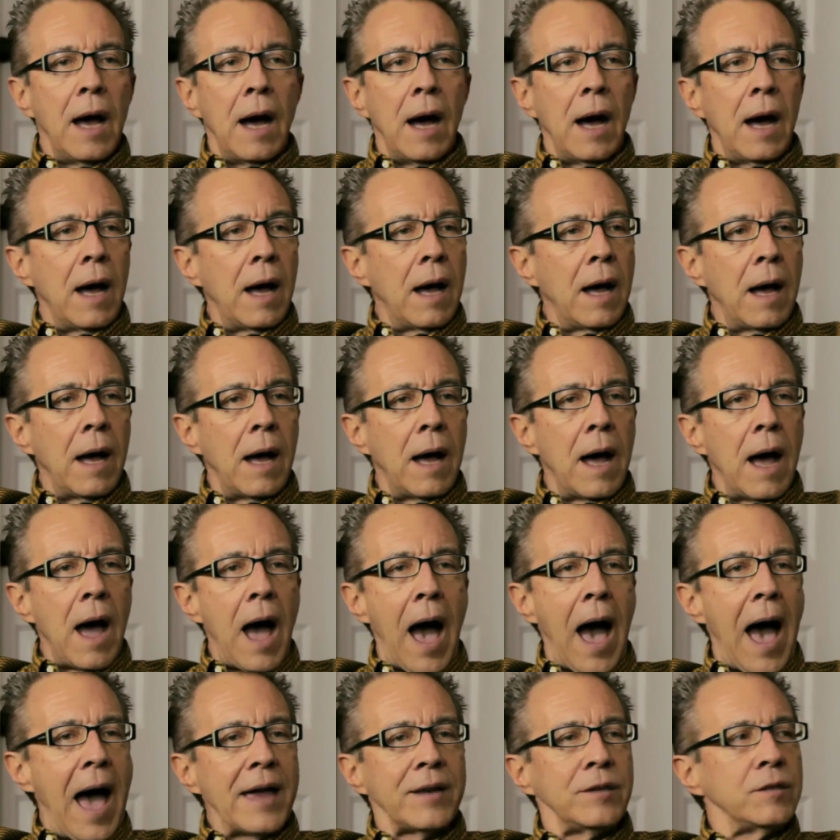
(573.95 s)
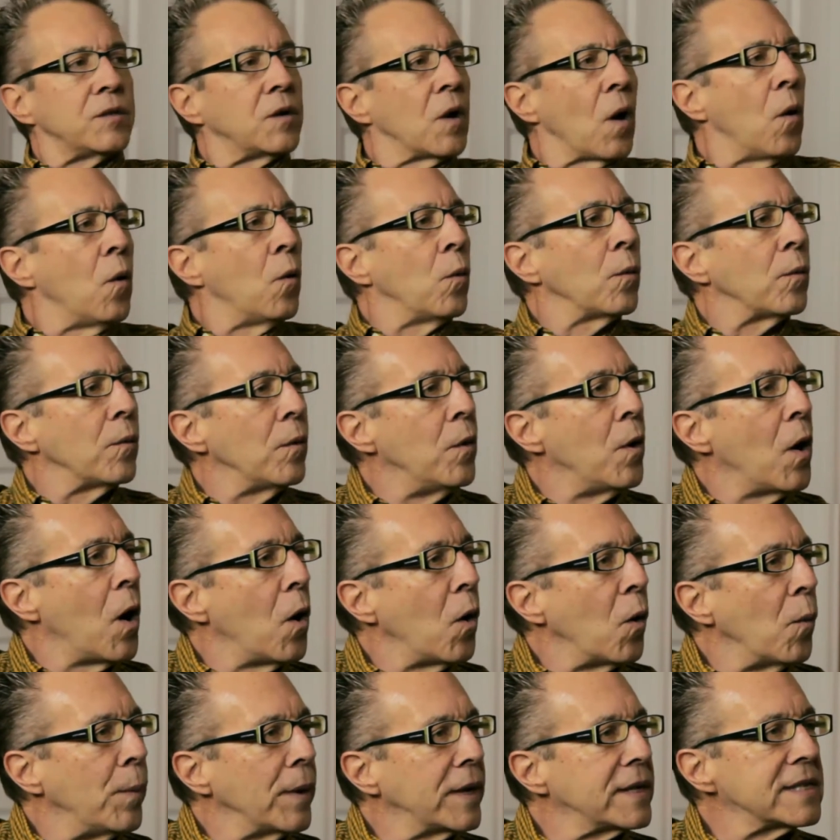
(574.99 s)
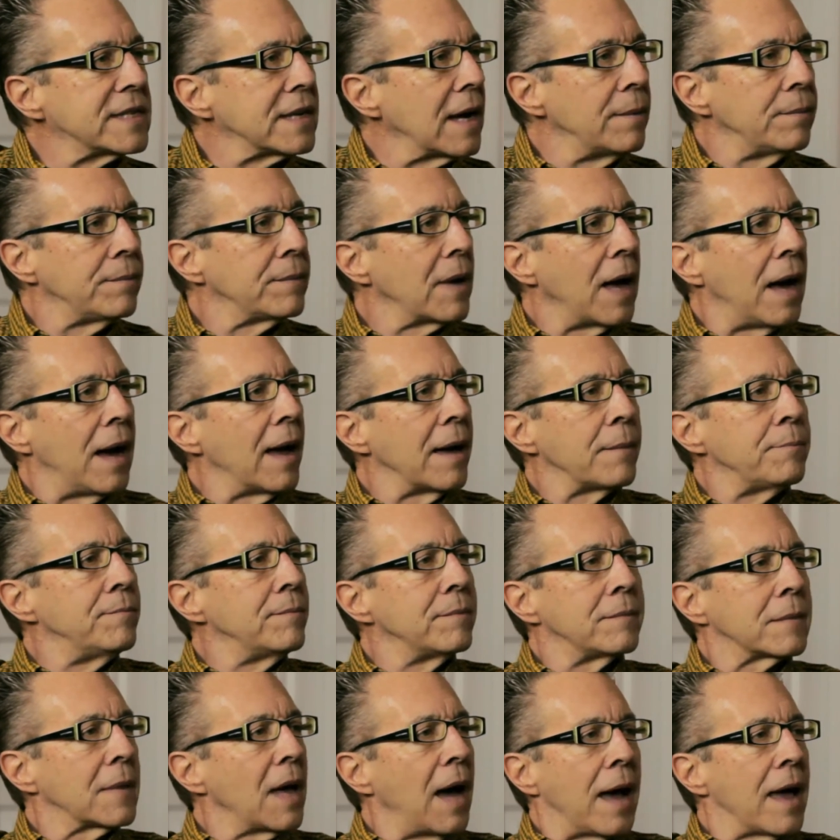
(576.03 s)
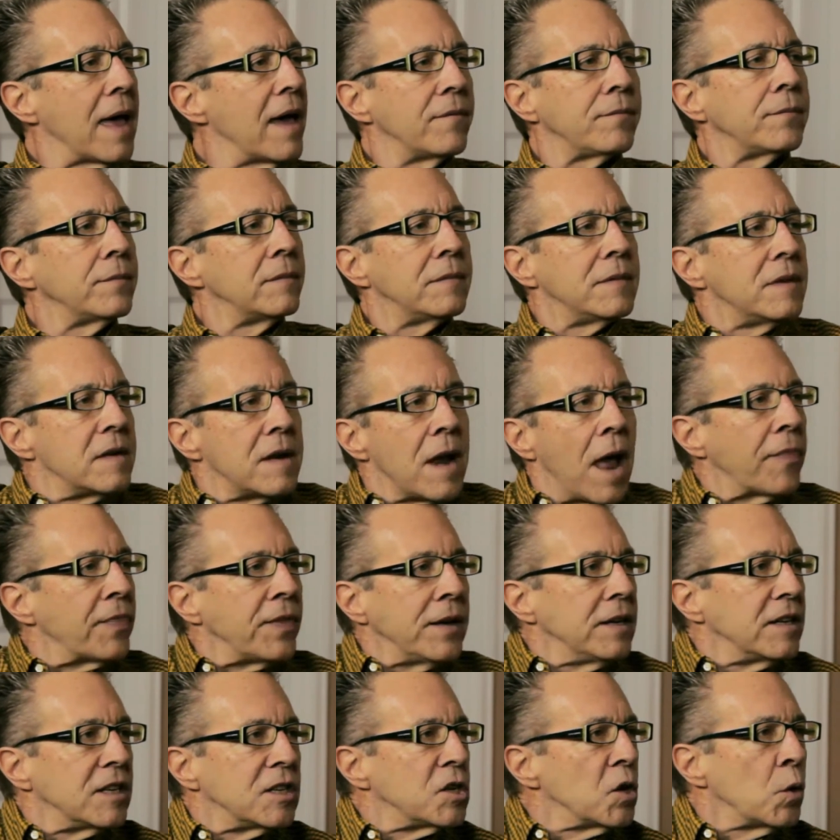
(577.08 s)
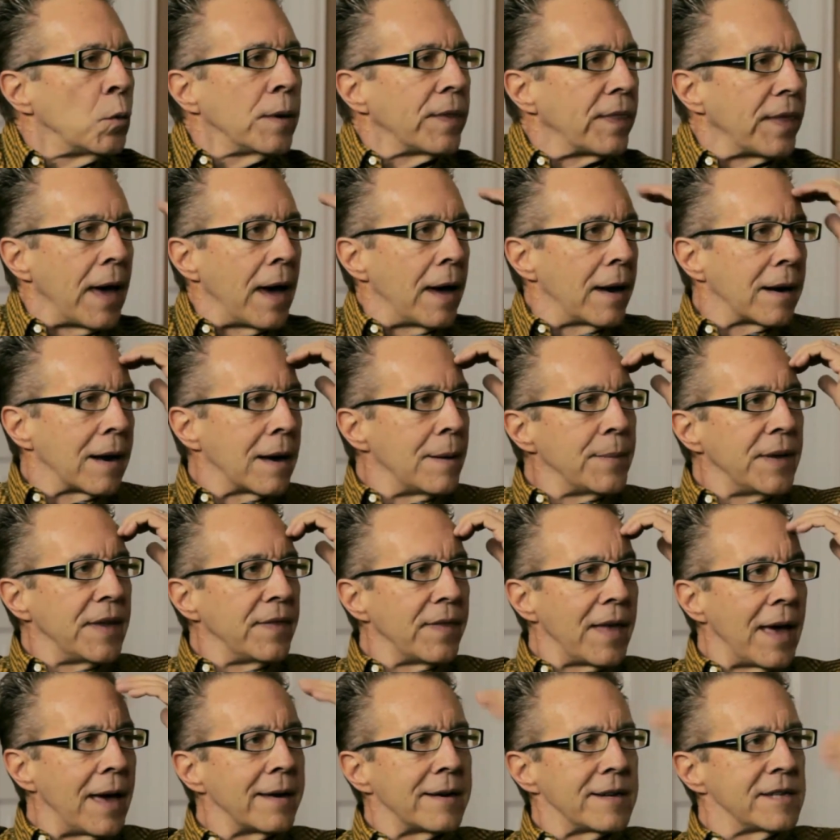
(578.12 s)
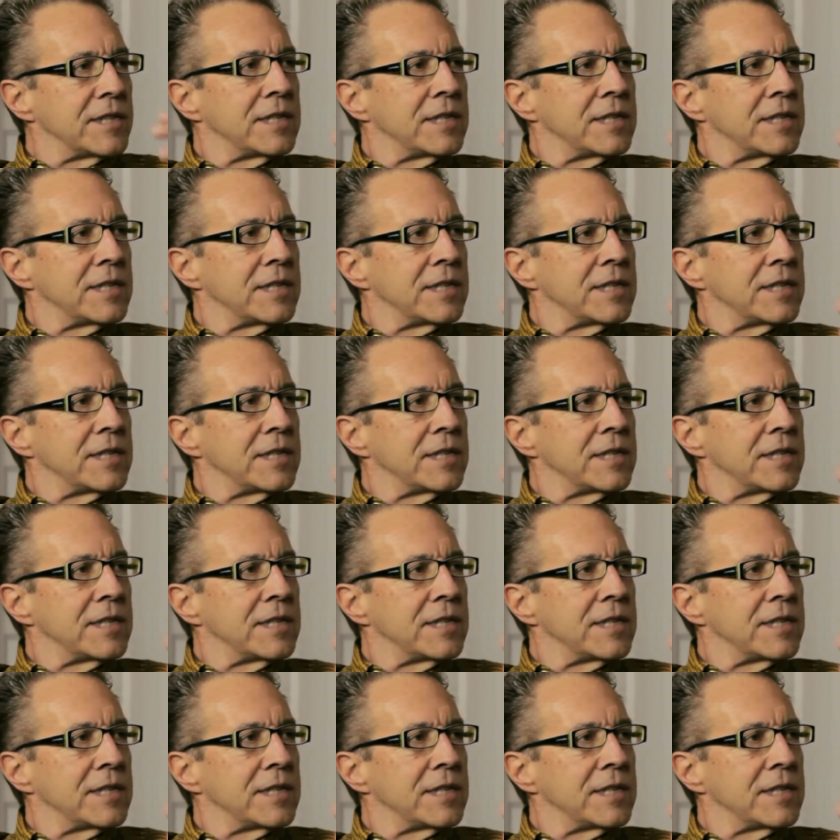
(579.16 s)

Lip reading: I don't know because I have nothing to do with that. I mean, that